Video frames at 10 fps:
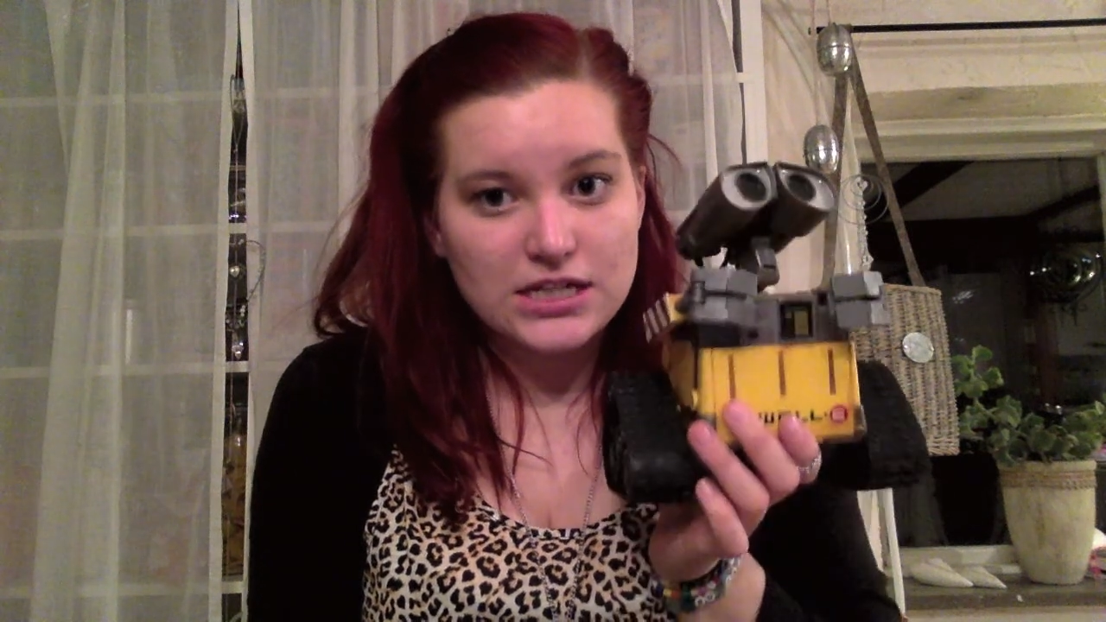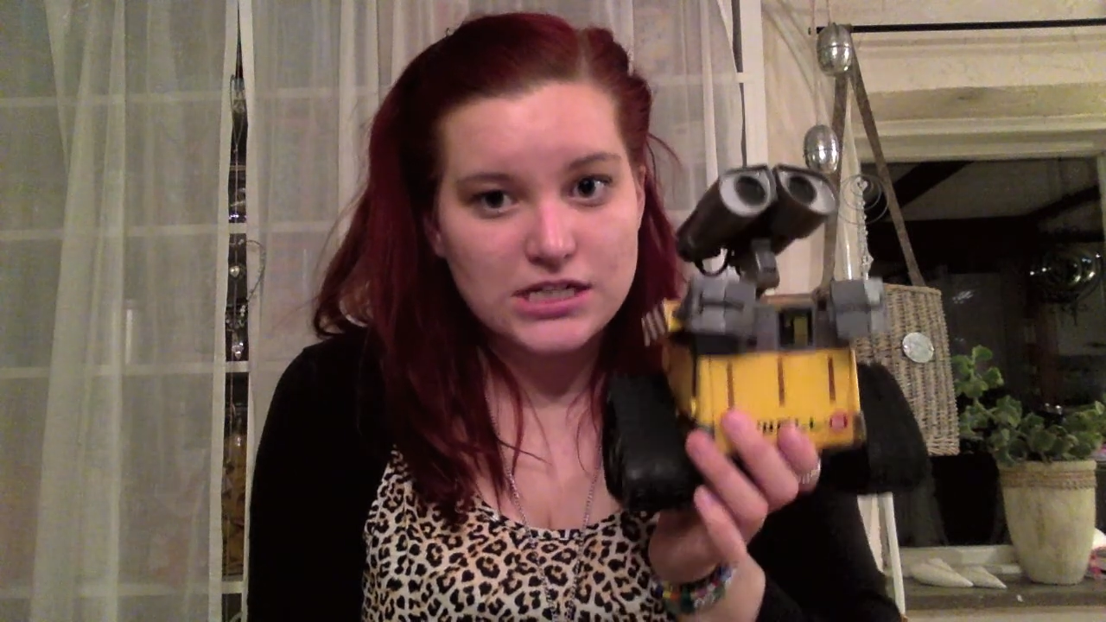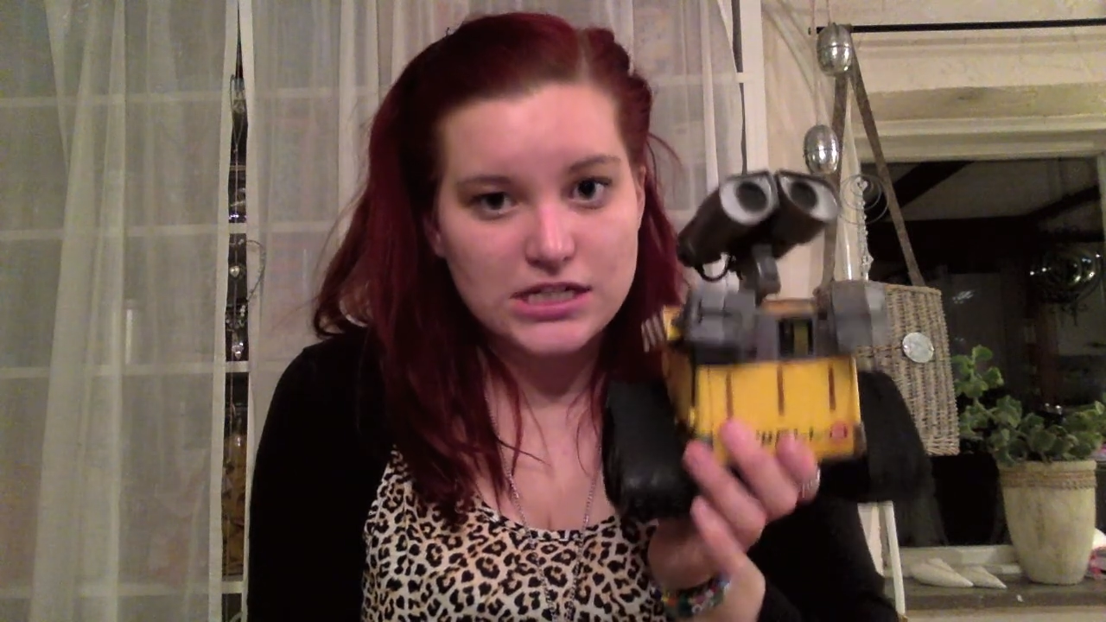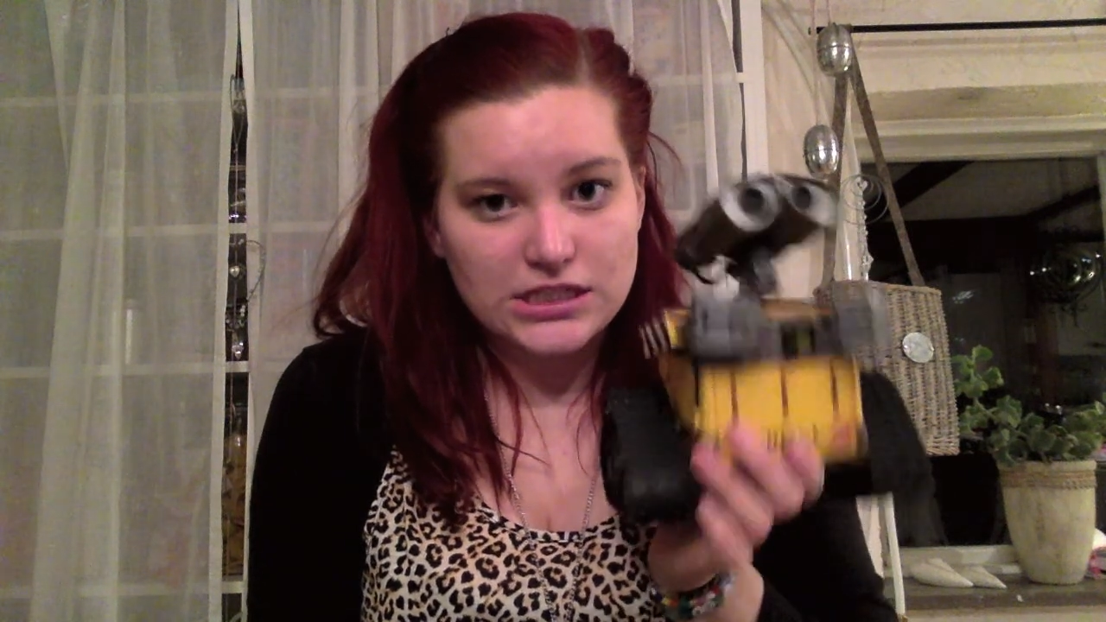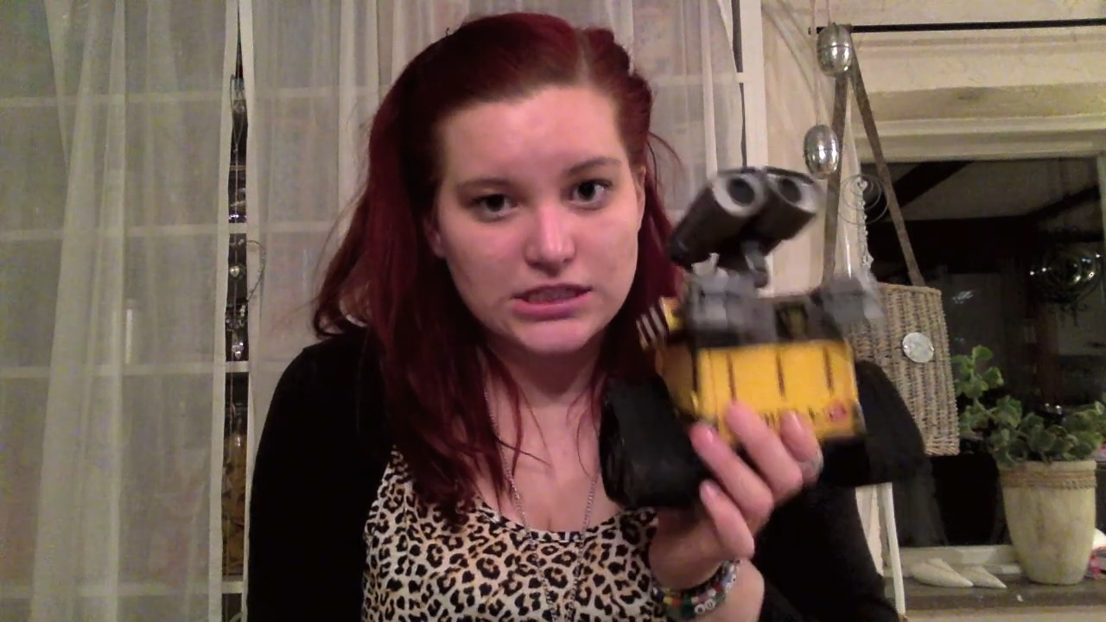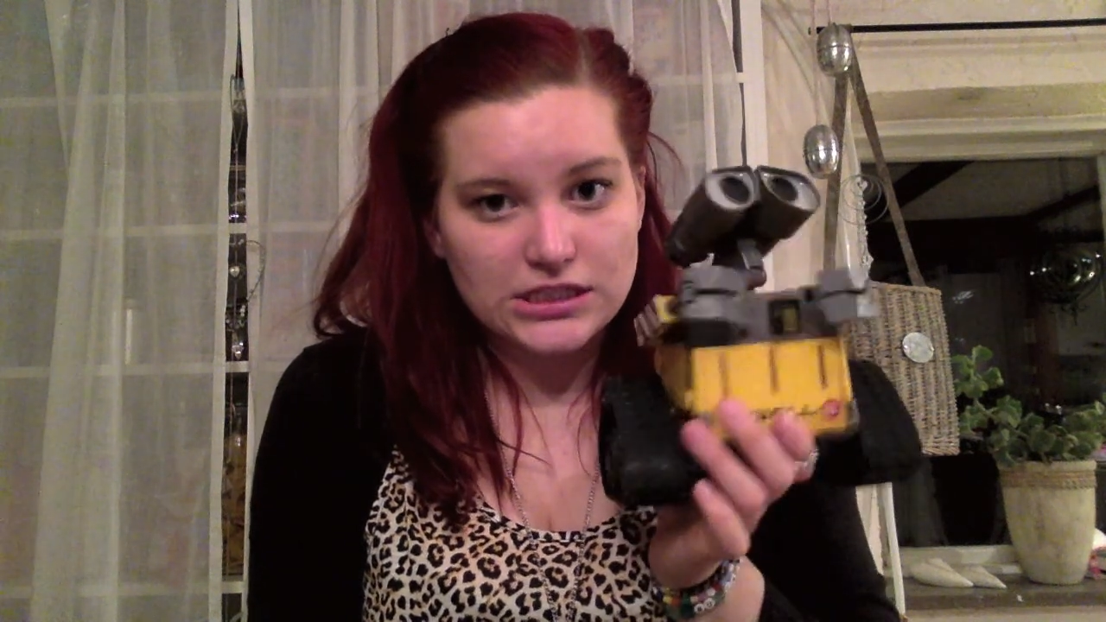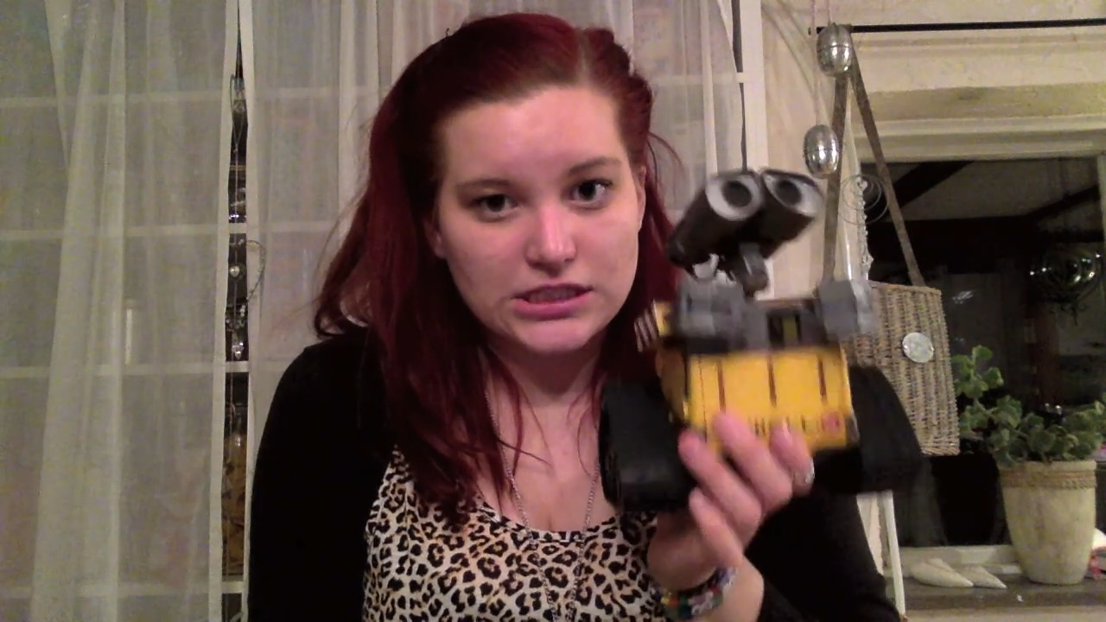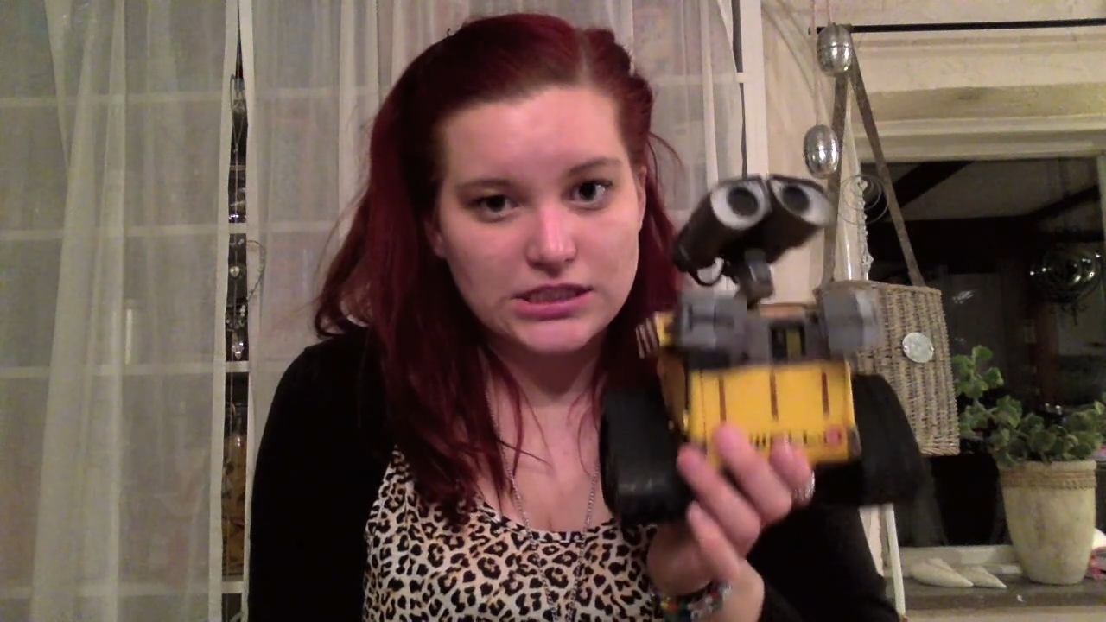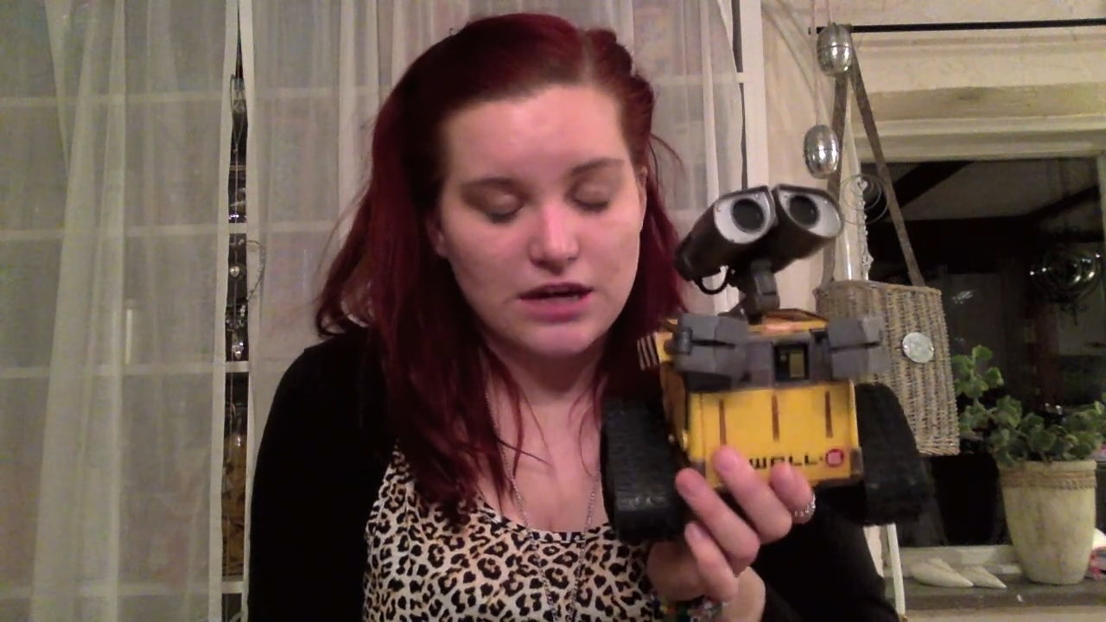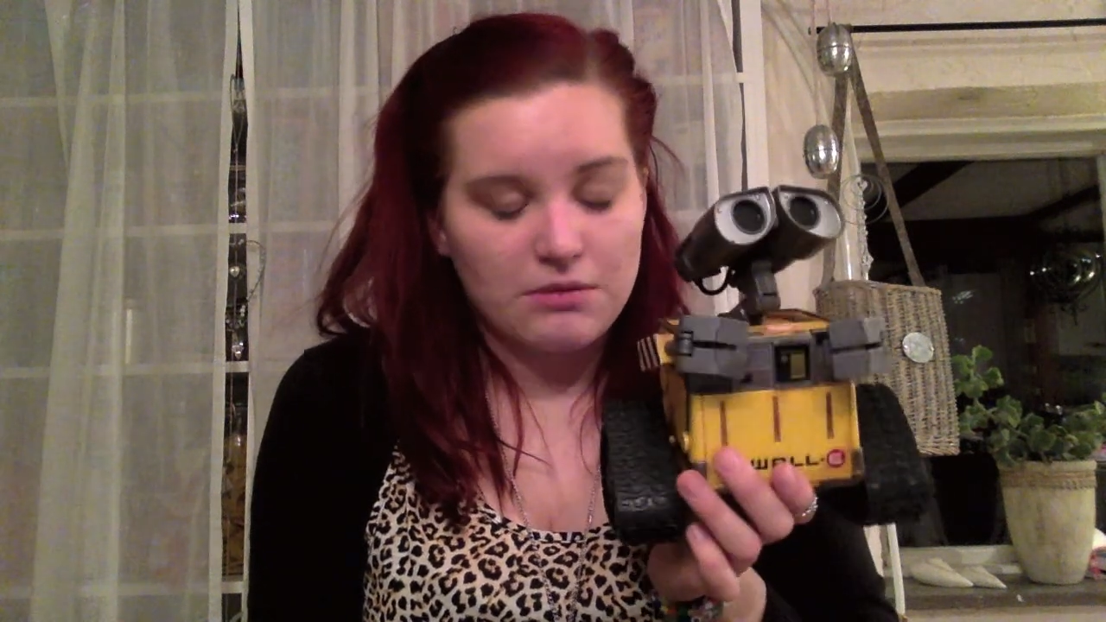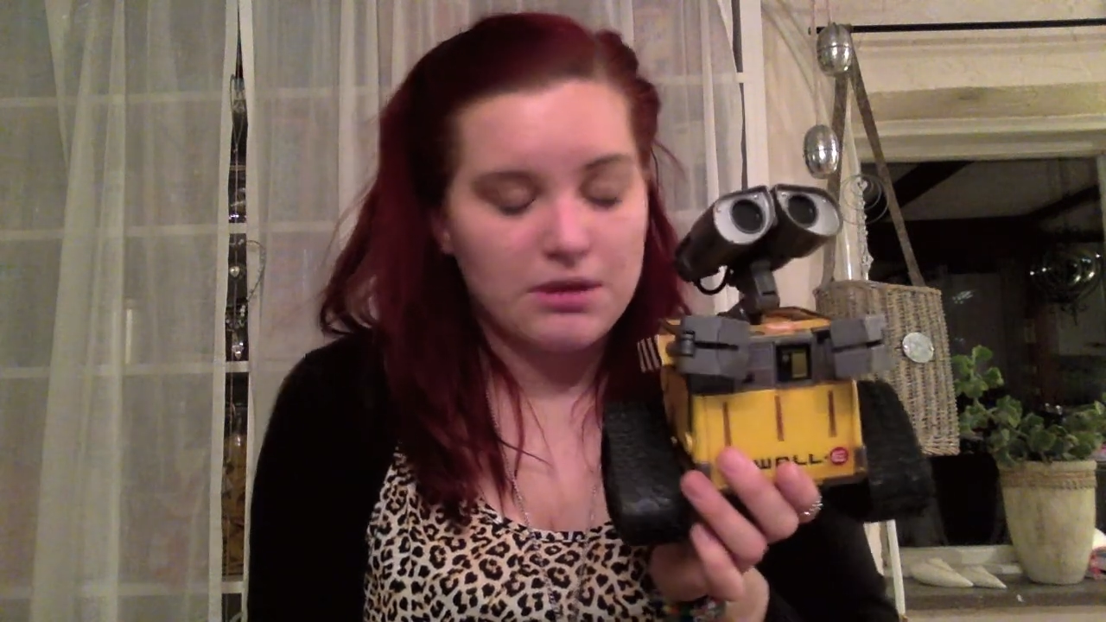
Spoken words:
does still scare me